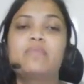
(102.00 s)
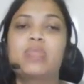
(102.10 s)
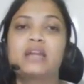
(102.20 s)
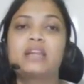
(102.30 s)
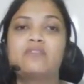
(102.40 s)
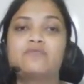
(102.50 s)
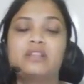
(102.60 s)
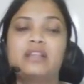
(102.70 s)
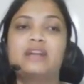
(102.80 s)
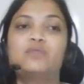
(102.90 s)
and
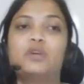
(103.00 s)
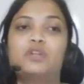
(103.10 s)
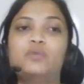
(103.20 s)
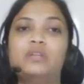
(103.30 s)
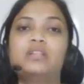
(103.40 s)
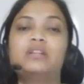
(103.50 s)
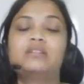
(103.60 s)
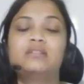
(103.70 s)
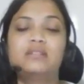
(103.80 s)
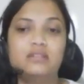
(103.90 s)
after that what were the
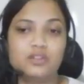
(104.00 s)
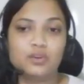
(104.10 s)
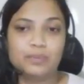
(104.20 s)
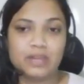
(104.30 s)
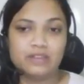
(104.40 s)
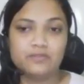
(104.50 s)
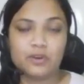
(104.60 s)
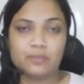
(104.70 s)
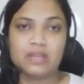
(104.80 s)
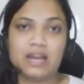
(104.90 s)
results obtained
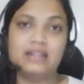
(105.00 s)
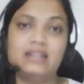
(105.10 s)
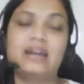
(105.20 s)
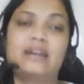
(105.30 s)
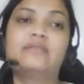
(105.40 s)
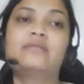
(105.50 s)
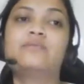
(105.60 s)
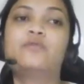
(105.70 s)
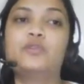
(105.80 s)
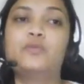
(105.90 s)
from that and
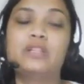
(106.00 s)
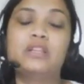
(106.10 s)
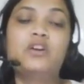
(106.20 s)
what were the